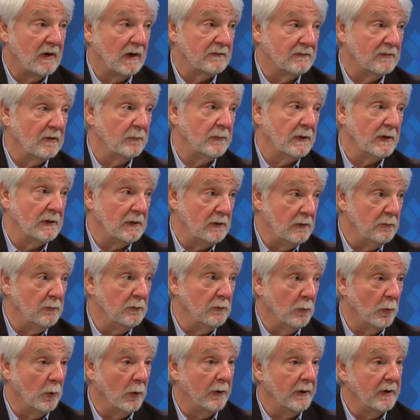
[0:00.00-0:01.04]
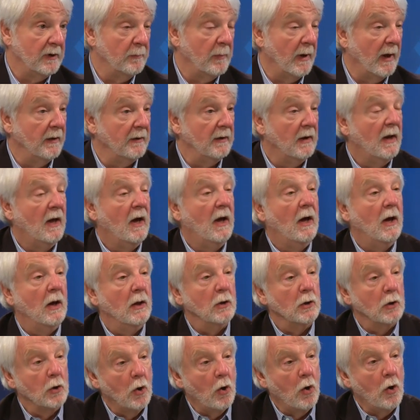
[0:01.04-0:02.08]
now have got something new to worry about.
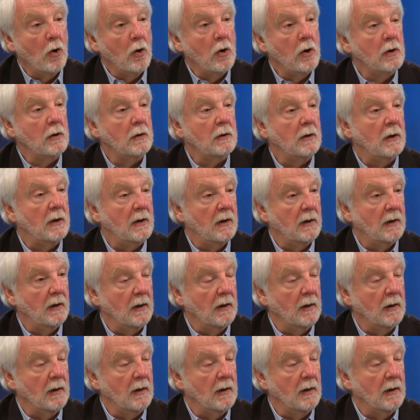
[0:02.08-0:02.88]
Long,